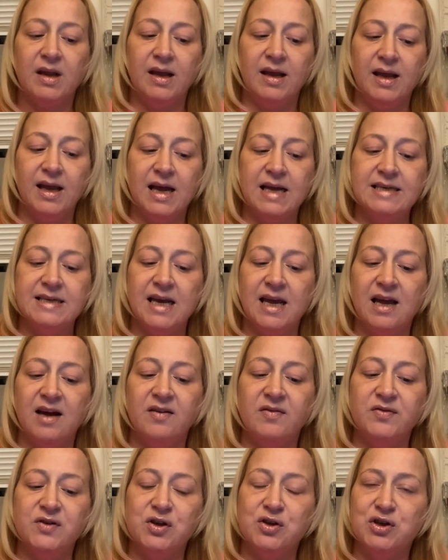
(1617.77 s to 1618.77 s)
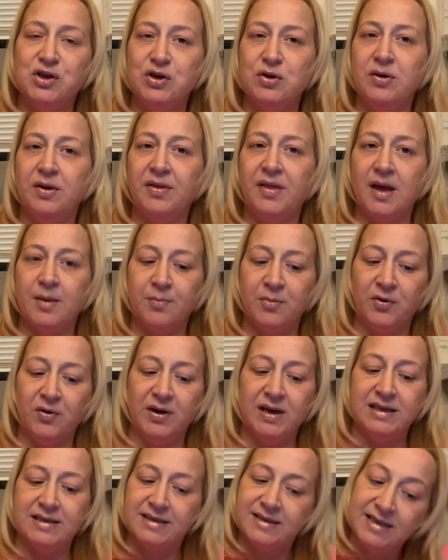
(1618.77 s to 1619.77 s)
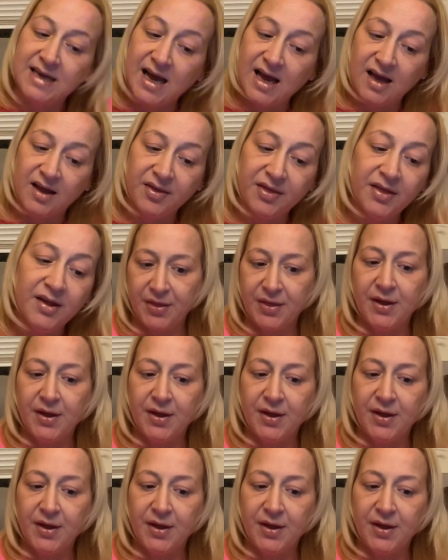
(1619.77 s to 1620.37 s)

And after Judith and Maria's death,